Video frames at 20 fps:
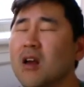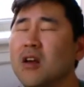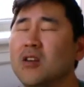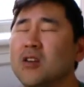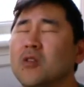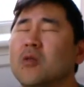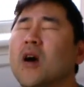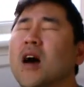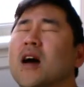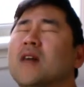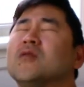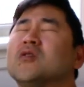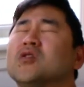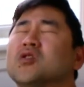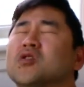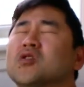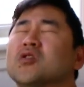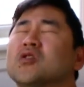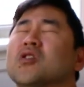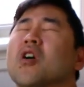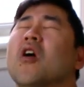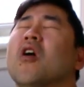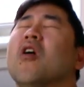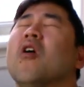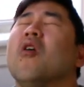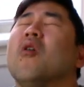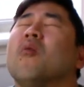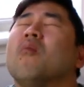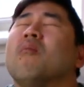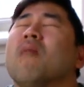You have
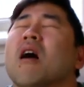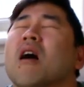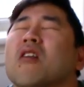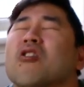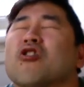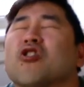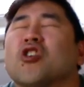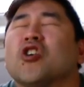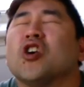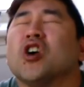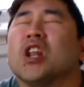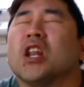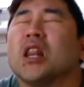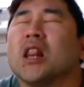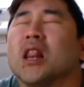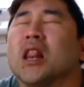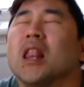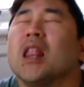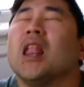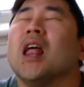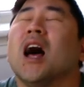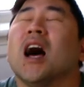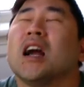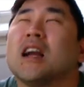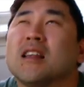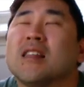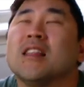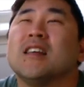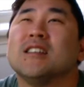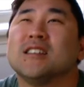so much good
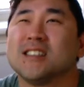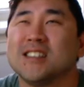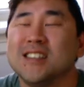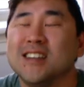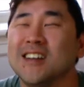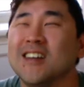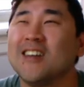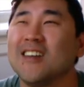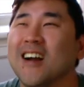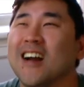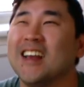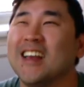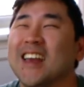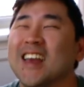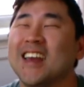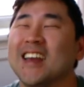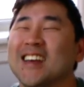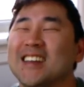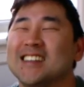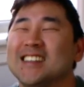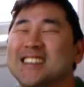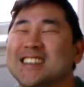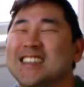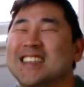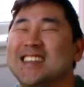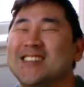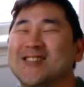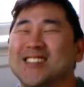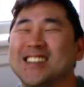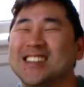luck this year. I can't
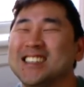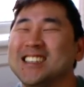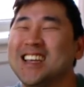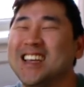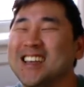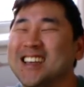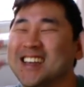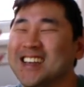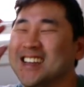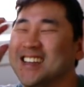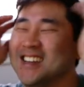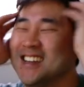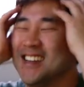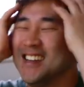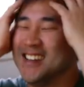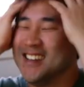even take it.